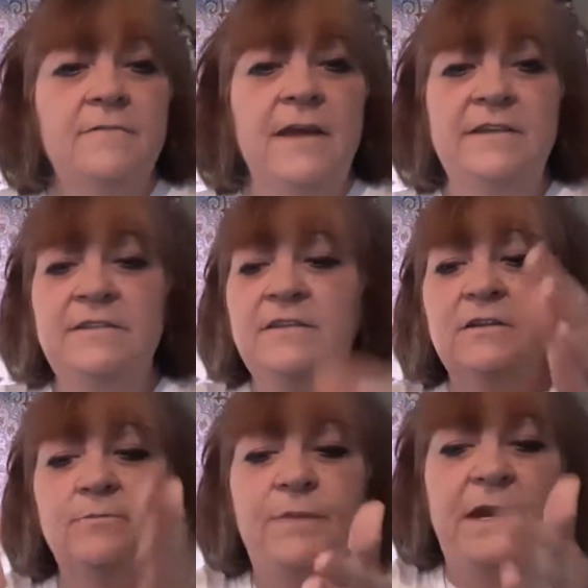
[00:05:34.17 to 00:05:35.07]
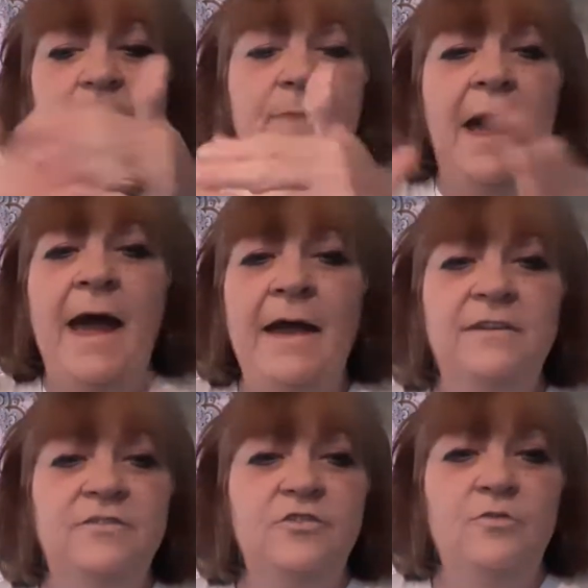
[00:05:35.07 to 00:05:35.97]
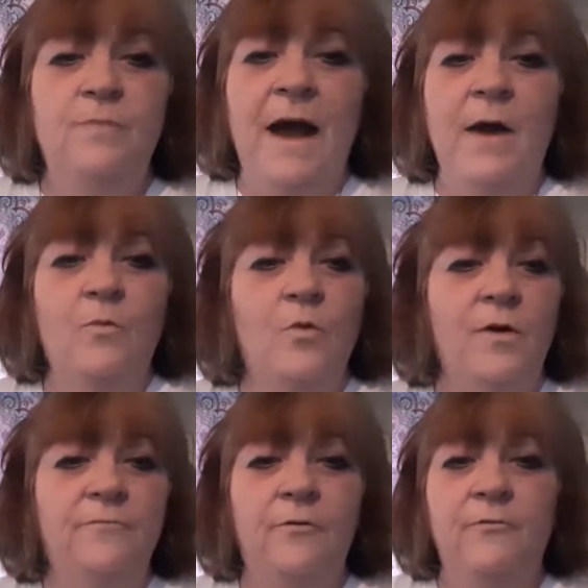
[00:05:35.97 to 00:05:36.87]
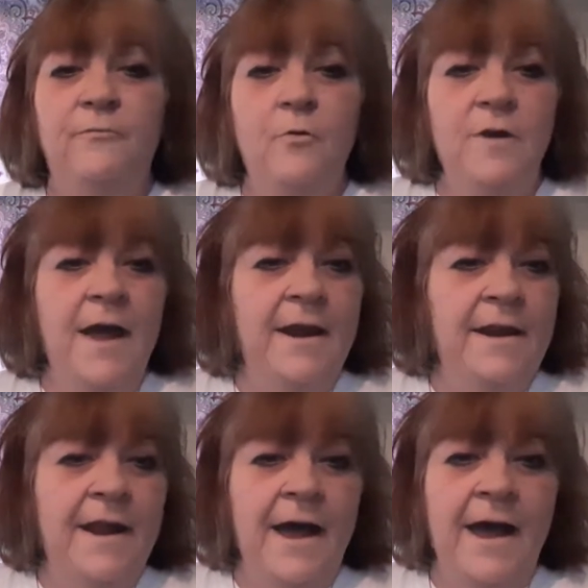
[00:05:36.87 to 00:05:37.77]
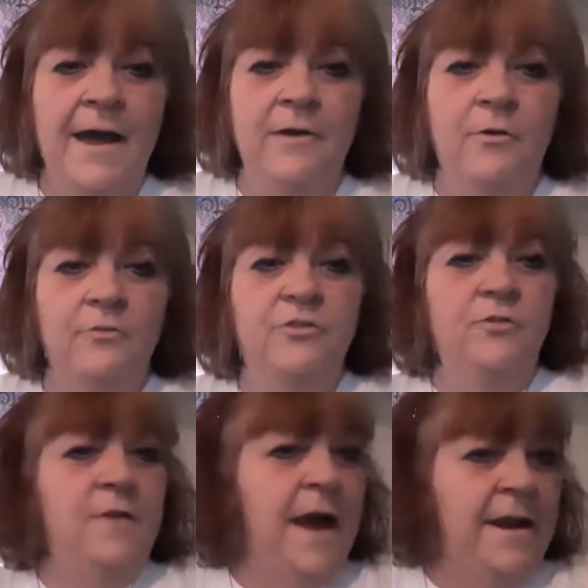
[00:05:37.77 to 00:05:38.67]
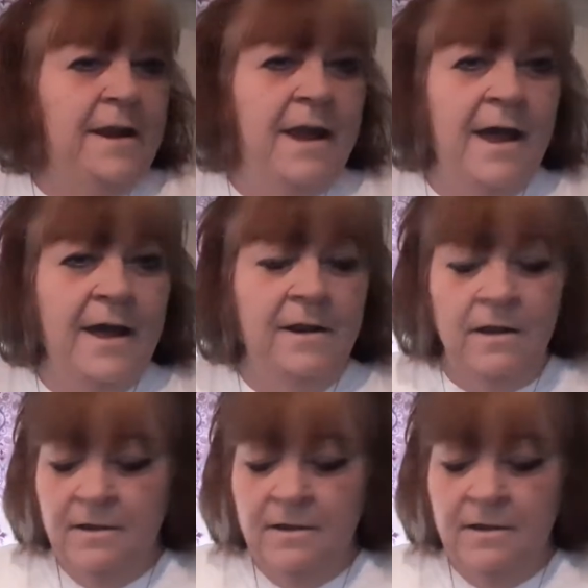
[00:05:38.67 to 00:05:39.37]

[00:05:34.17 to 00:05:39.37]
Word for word: These little bitty bags, you buy one for $4.99 or $2.99.